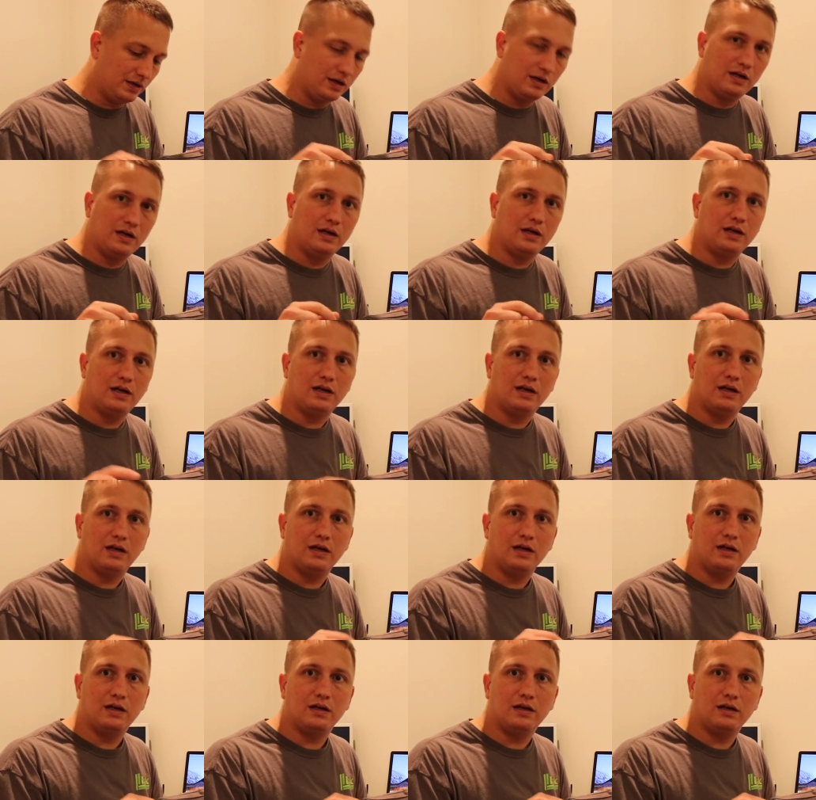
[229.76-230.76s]

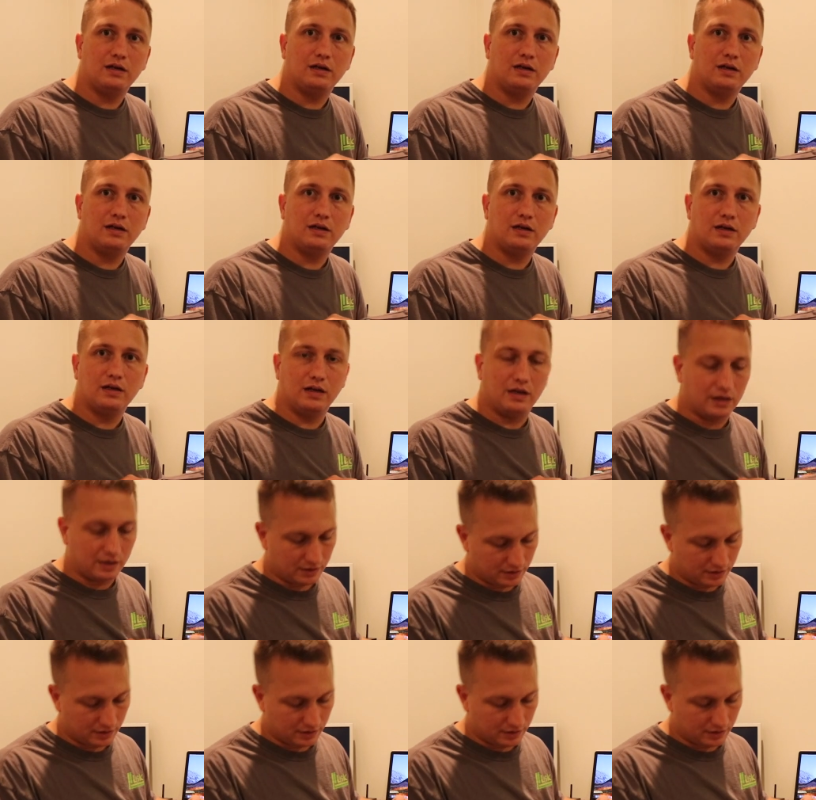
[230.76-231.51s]
(silence)